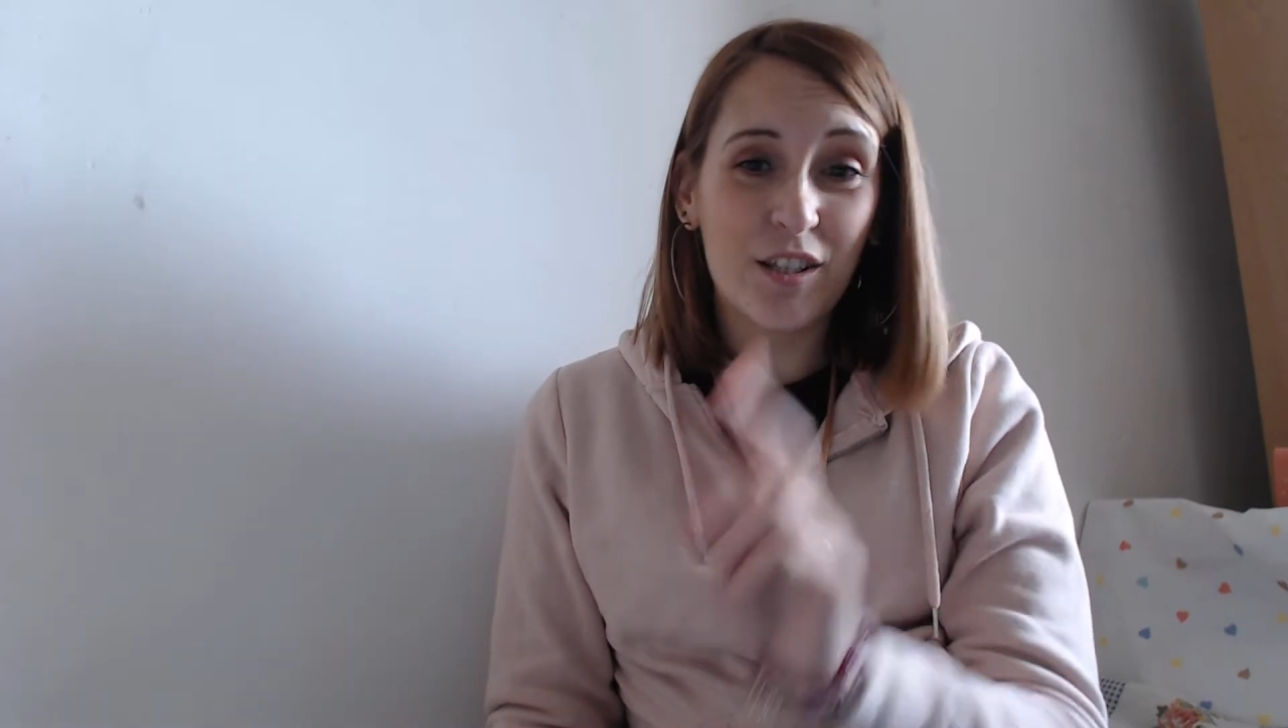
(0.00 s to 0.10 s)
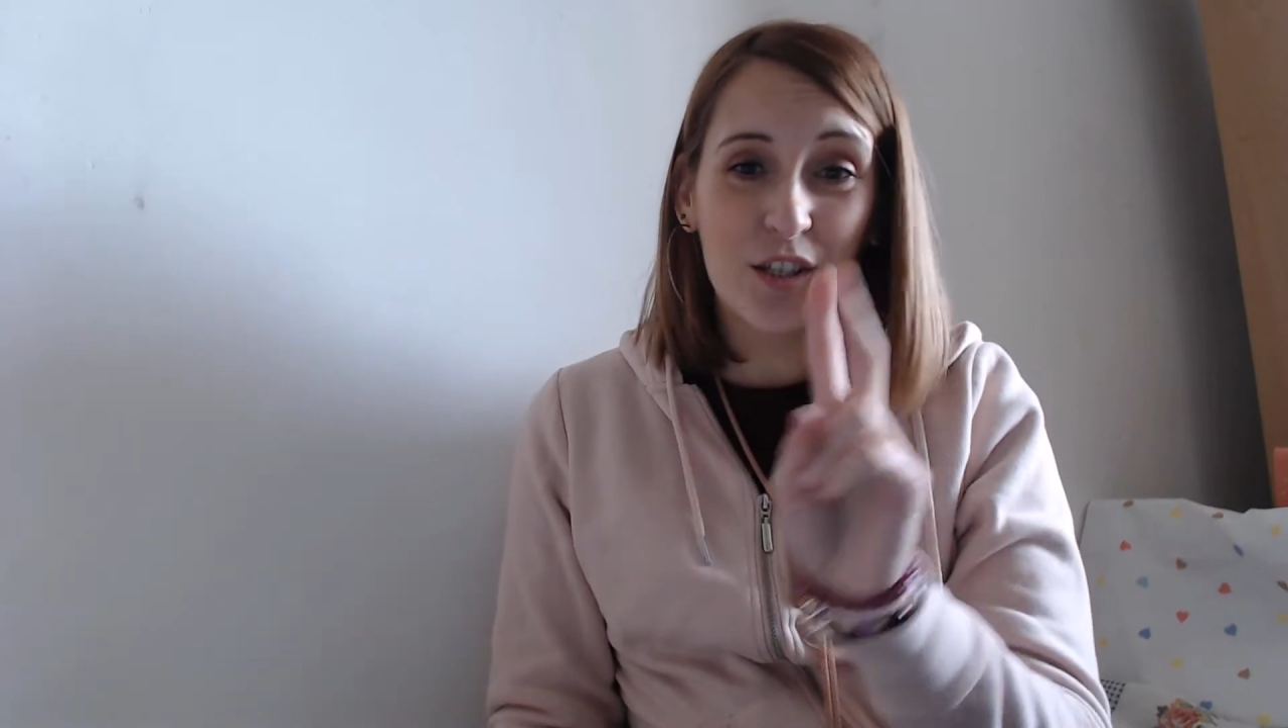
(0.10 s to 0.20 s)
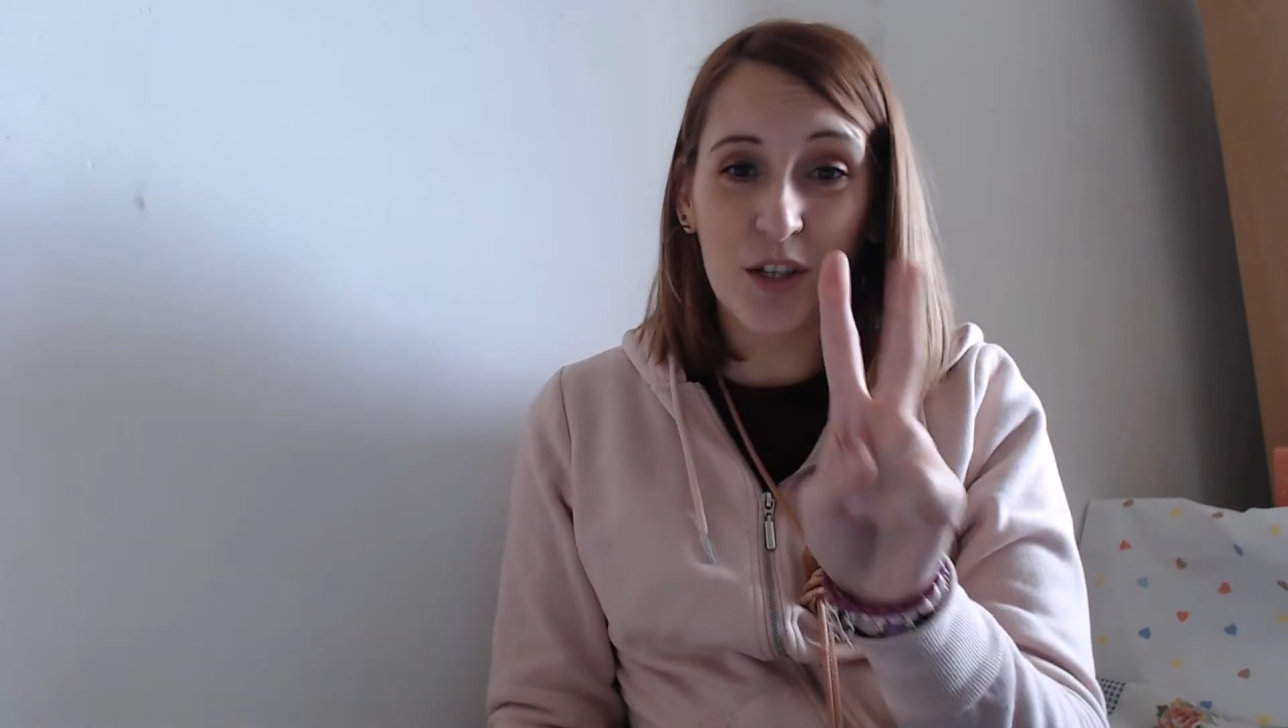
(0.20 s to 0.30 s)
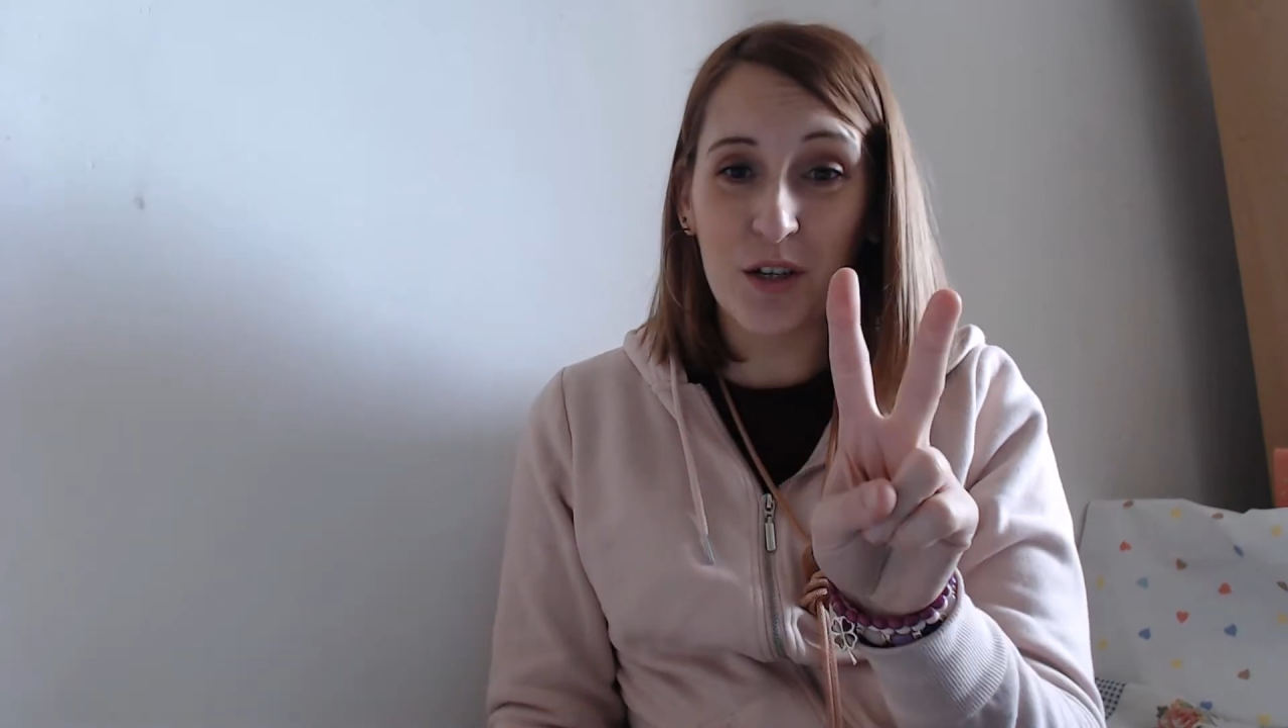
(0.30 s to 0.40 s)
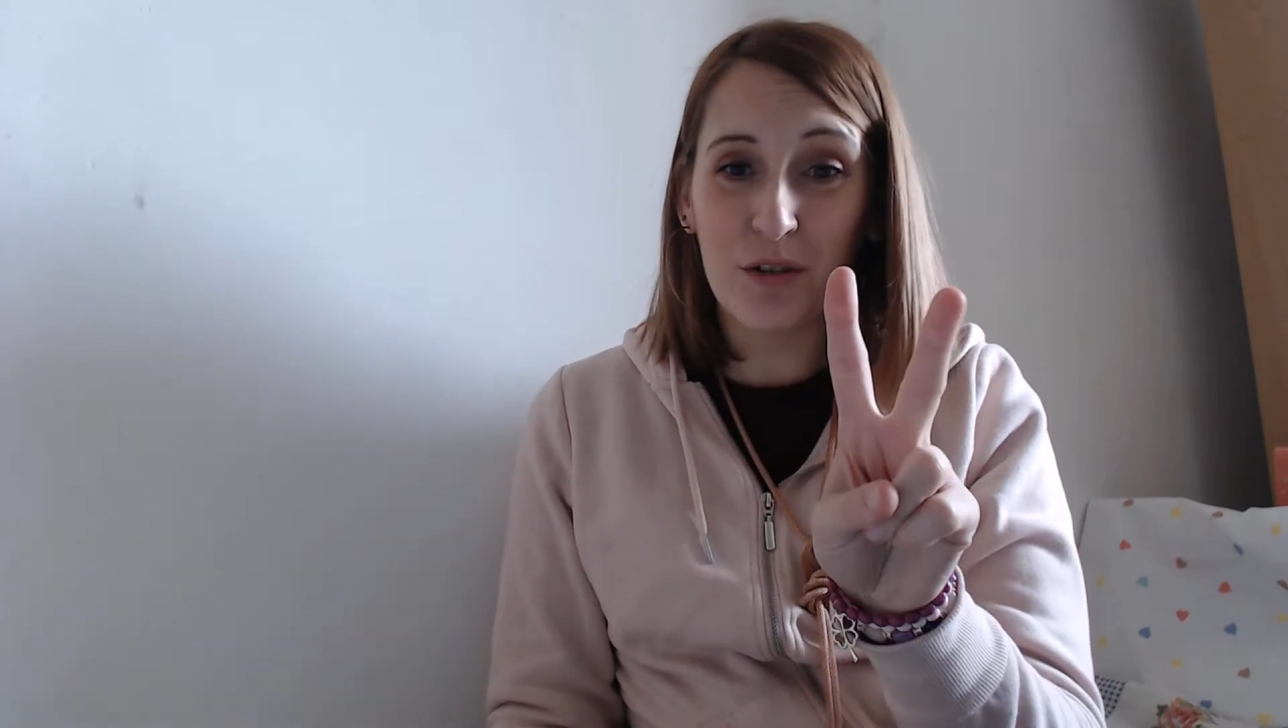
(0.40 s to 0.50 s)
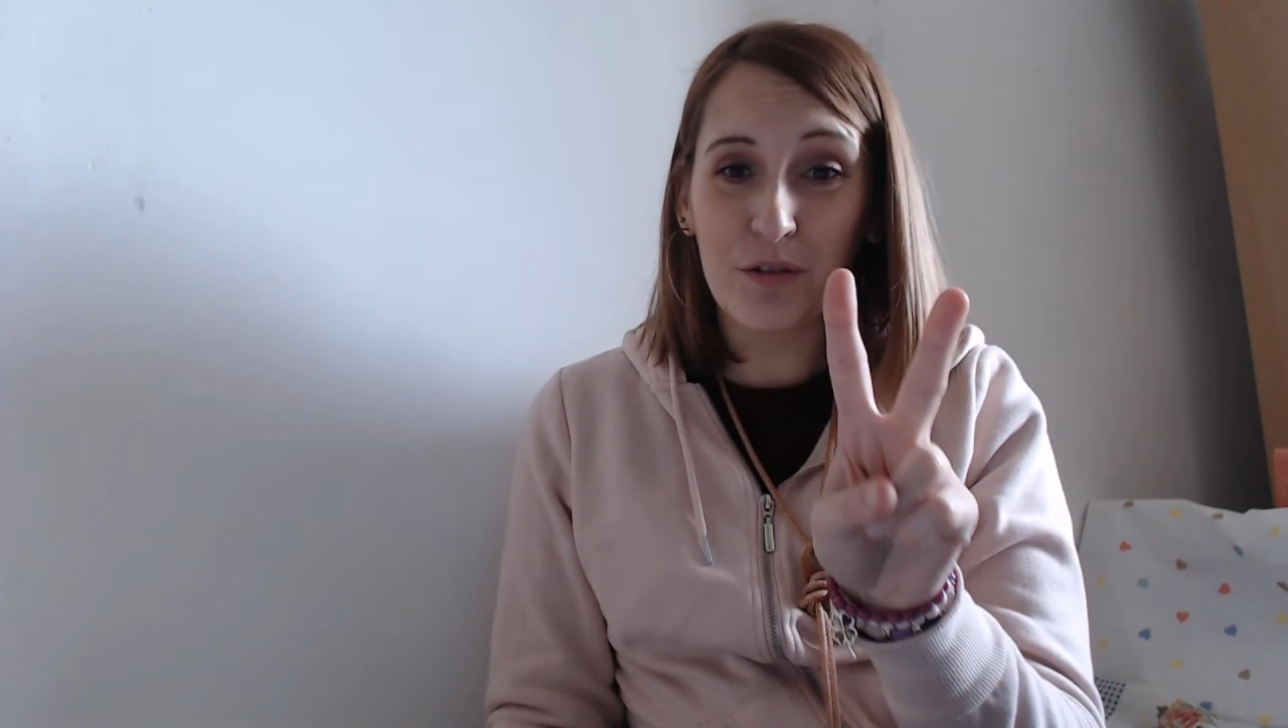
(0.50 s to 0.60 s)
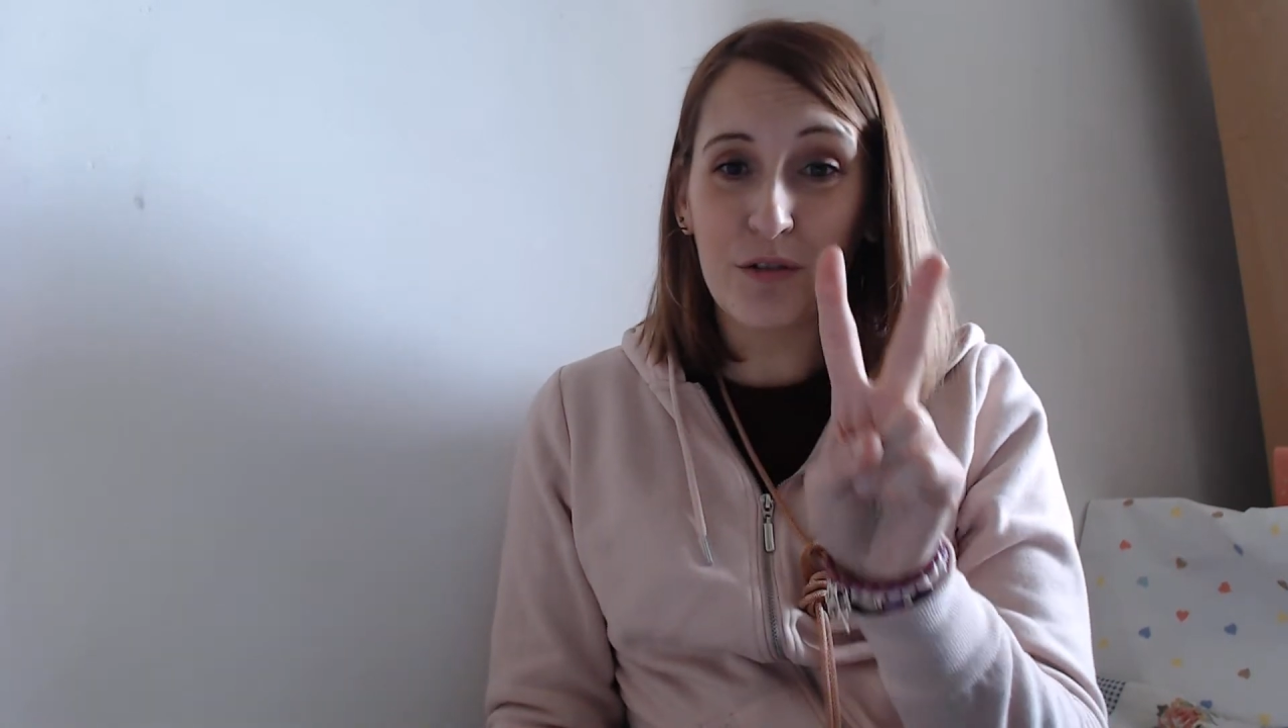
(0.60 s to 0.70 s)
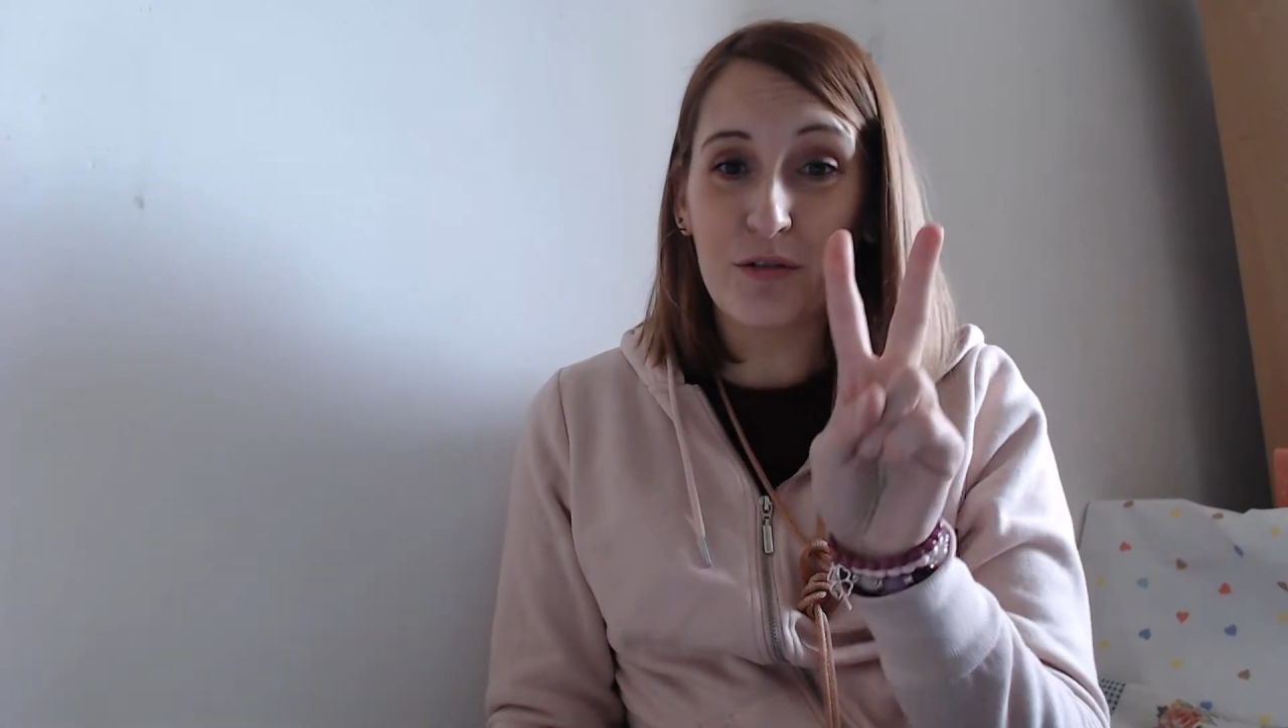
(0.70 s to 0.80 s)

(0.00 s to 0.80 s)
two